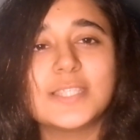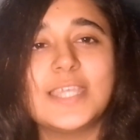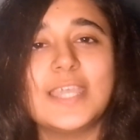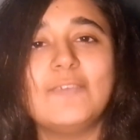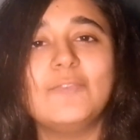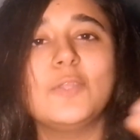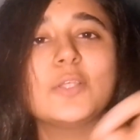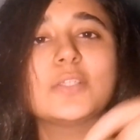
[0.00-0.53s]

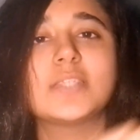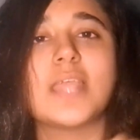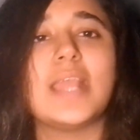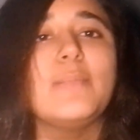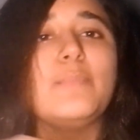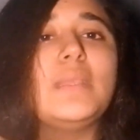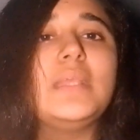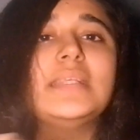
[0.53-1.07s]
give those
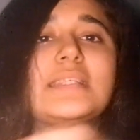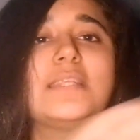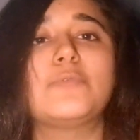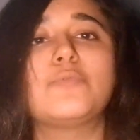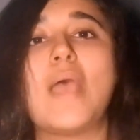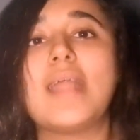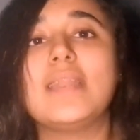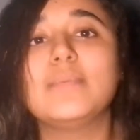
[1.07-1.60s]
tiny pieces in
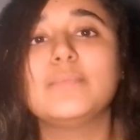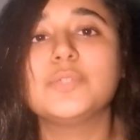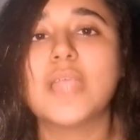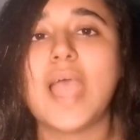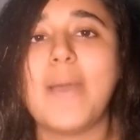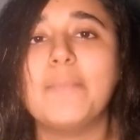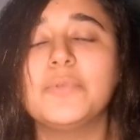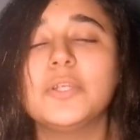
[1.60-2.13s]
random
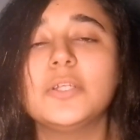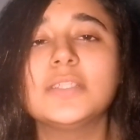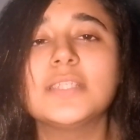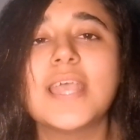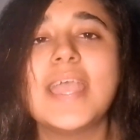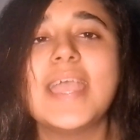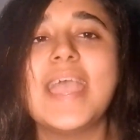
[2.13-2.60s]
chapters,